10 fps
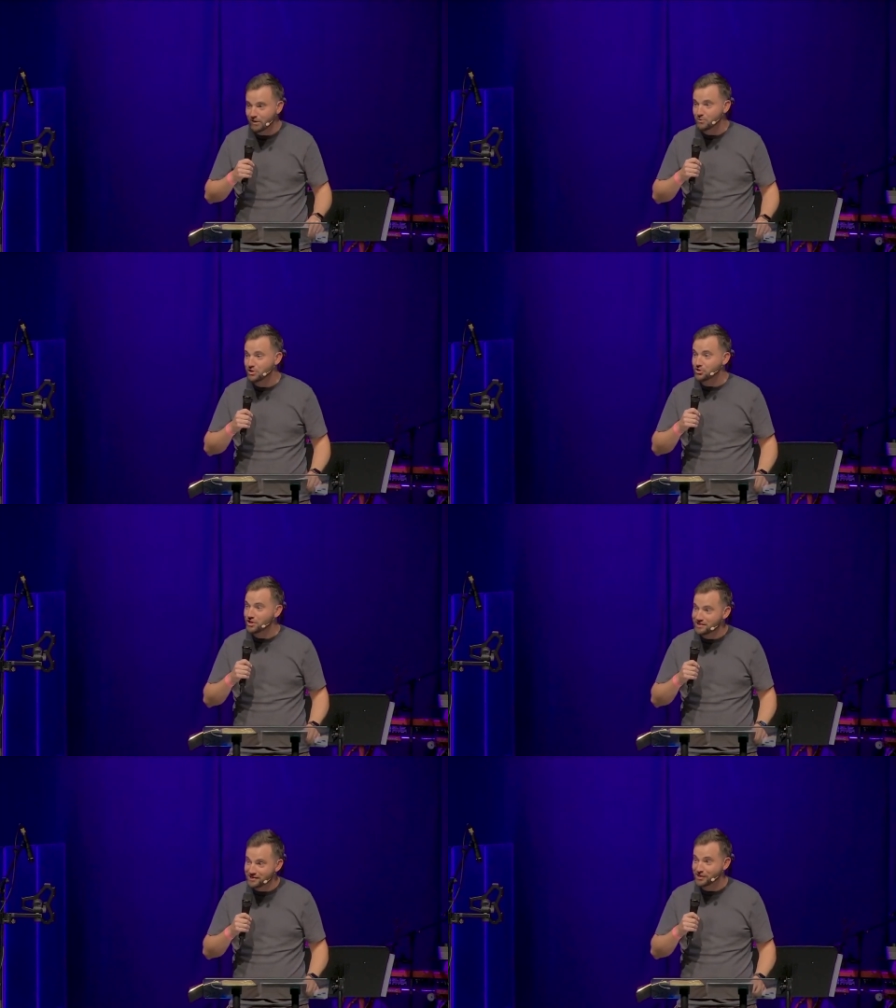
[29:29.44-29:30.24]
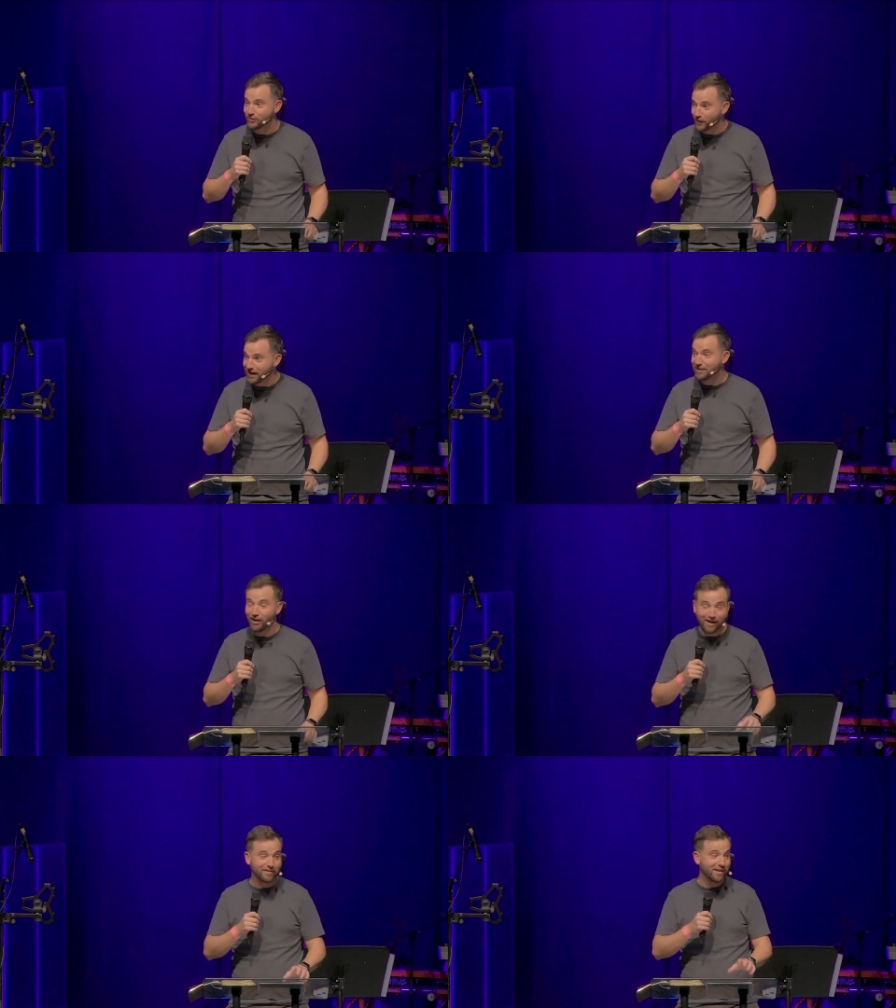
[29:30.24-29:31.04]
was at Jesus' feet
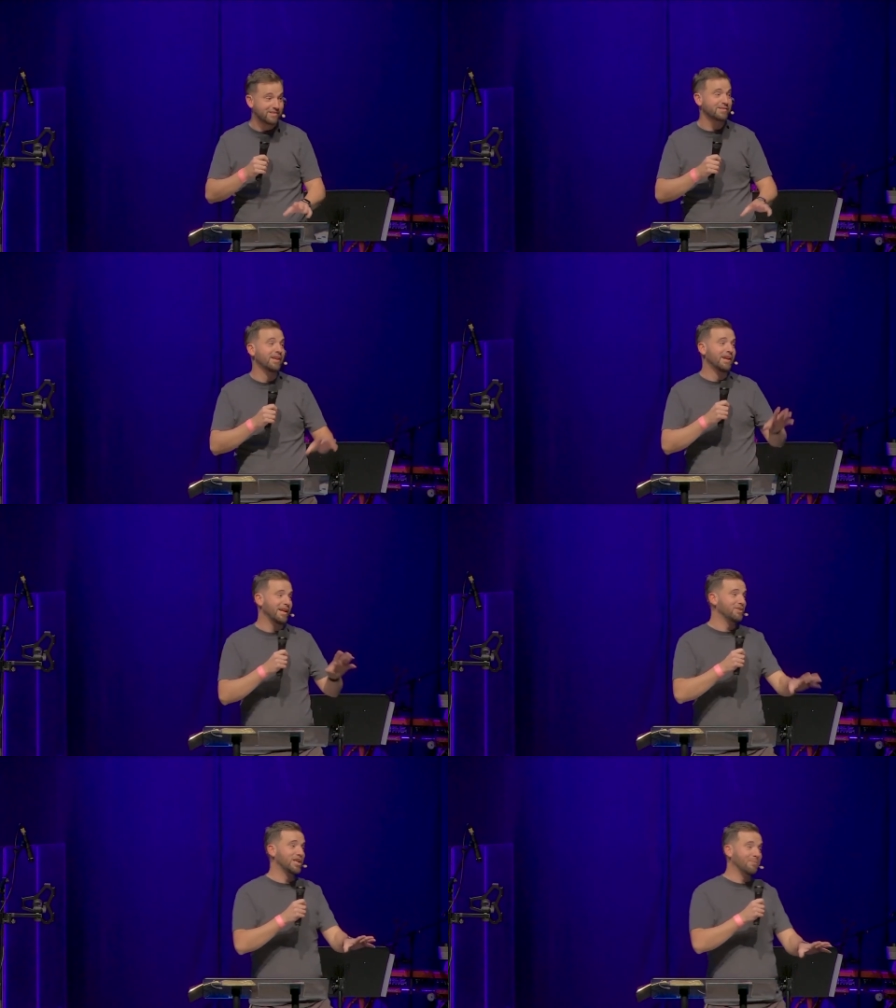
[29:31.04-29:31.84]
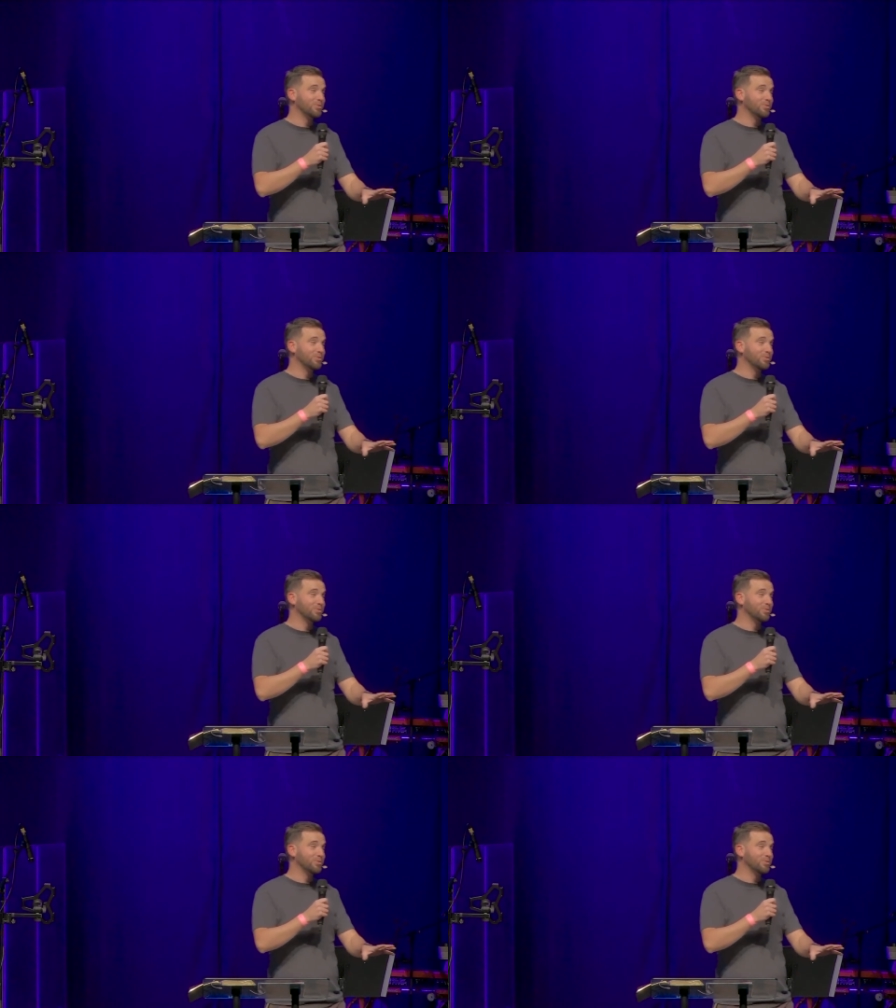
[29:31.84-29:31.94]
like this, in chapter